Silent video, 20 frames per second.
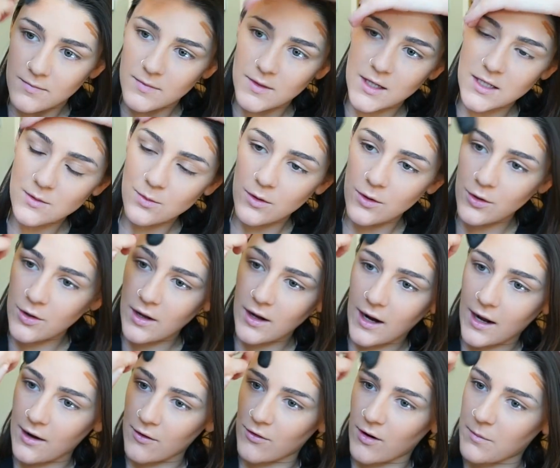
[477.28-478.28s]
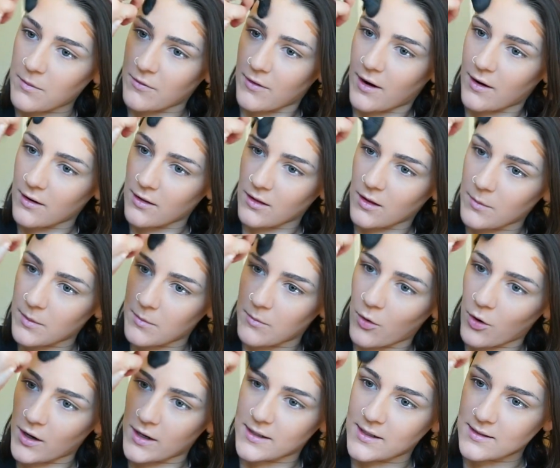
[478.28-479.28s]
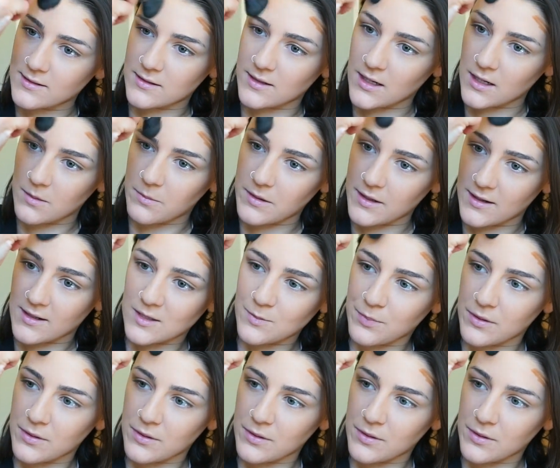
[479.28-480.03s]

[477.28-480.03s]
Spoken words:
This one you can kind of rub around a little bit more. It doesn't need to be as